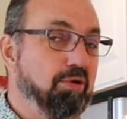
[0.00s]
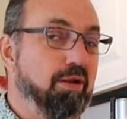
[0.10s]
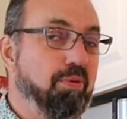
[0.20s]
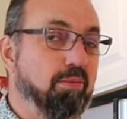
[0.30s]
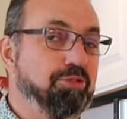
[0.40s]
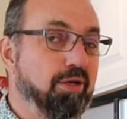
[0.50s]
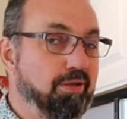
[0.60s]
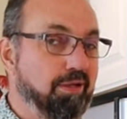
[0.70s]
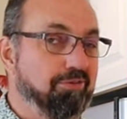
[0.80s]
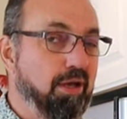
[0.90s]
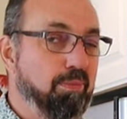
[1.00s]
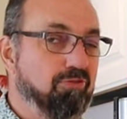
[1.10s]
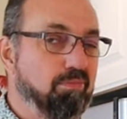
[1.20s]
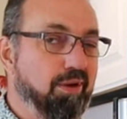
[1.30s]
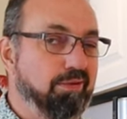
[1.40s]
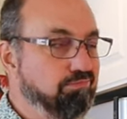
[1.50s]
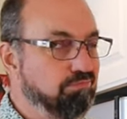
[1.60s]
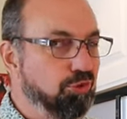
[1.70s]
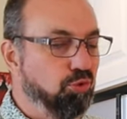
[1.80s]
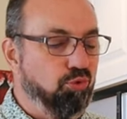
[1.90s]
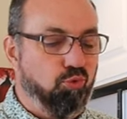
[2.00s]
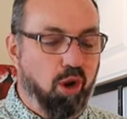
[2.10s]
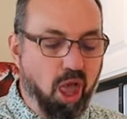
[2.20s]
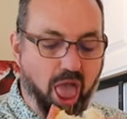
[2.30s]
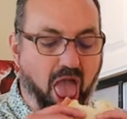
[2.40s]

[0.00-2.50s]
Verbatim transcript: grated Parmesan, and a top piece of bread. Go.